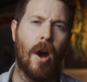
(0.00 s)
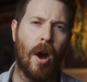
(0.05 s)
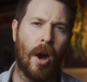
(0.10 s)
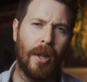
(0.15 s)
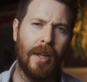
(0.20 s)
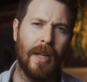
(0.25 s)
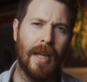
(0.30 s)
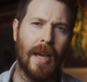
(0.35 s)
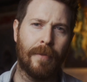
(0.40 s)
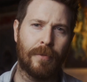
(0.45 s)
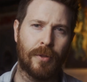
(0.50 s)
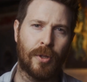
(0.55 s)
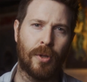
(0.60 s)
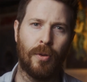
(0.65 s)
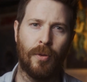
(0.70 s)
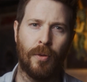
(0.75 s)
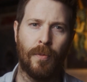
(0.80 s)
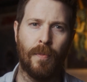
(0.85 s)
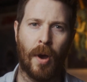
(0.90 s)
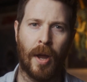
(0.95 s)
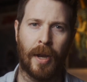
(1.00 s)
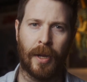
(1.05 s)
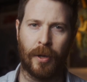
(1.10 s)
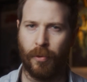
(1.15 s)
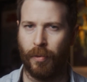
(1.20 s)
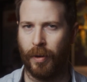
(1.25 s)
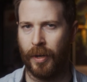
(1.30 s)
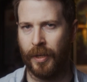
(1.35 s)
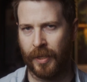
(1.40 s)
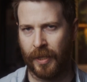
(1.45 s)
I only have 2 minor
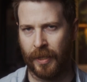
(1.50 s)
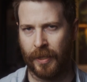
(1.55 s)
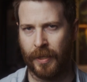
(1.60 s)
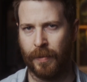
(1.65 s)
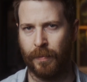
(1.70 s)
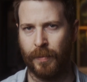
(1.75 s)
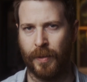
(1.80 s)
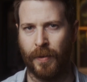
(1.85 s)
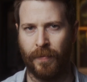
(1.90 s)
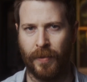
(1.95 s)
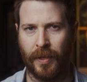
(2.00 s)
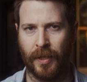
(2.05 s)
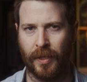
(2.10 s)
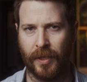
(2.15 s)
criticisms of this